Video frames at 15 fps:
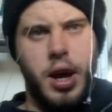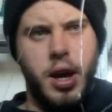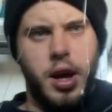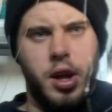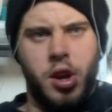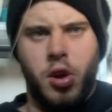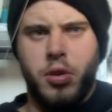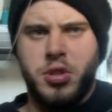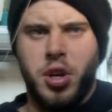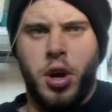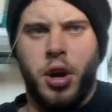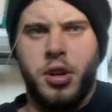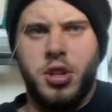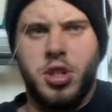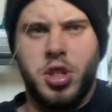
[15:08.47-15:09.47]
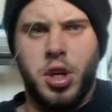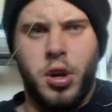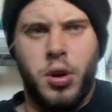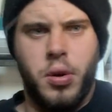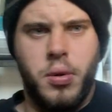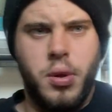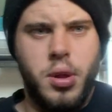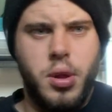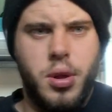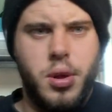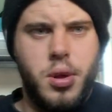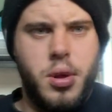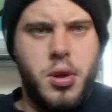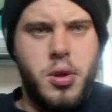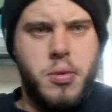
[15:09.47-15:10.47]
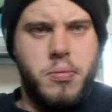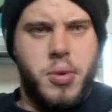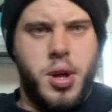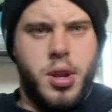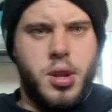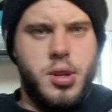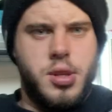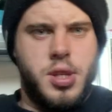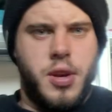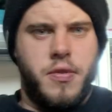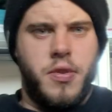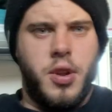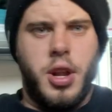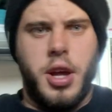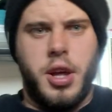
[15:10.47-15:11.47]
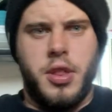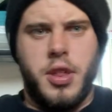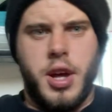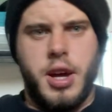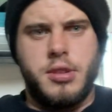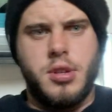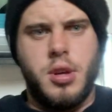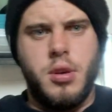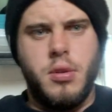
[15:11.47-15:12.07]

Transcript: I know it's hard to show, but something like that.